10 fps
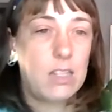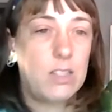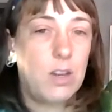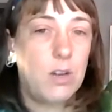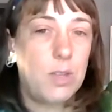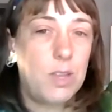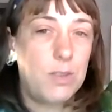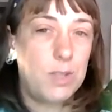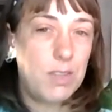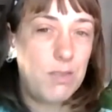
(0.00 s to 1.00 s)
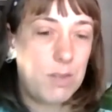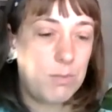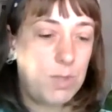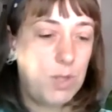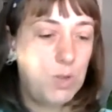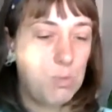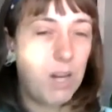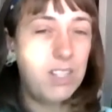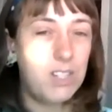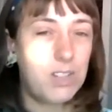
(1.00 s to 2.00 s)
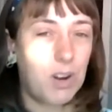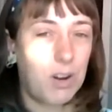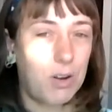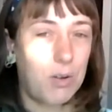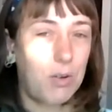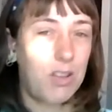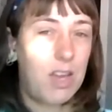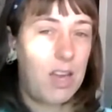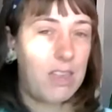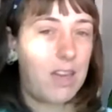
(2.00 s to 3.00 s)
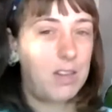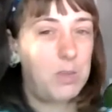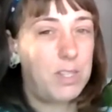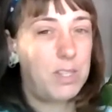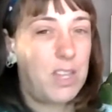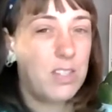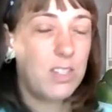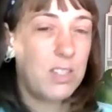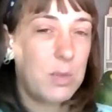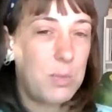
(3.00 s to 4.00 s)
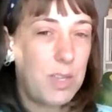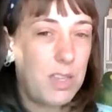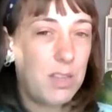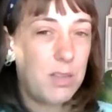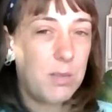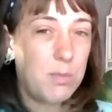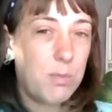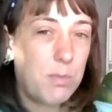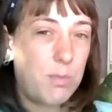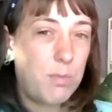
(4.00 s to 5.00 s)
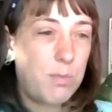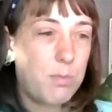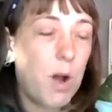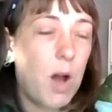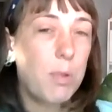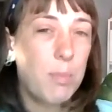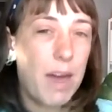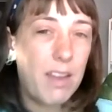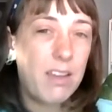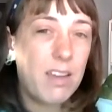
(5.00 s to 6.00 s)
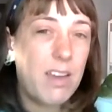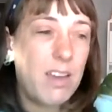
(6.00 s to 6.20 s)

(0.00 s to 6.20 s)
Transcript: And so if you give them too much charcoal, that could potentially be problematic.